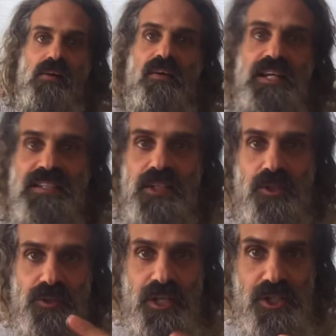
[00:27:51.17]
is a
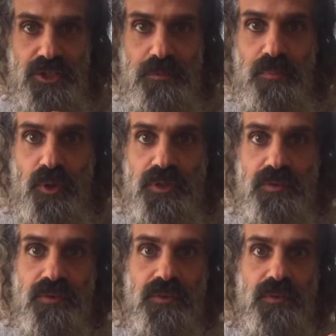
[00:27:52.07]
connection
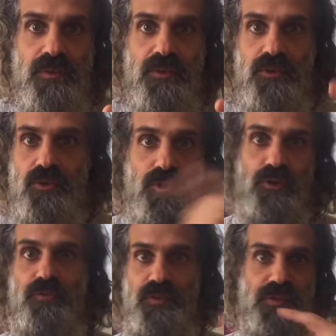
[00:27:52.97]
point to your
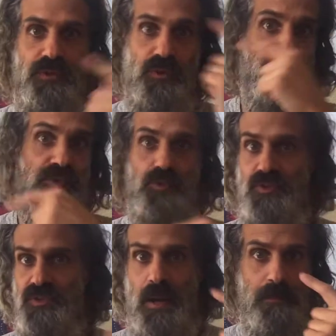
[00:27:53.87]
to
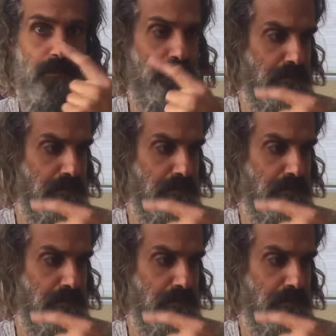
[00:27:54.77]
some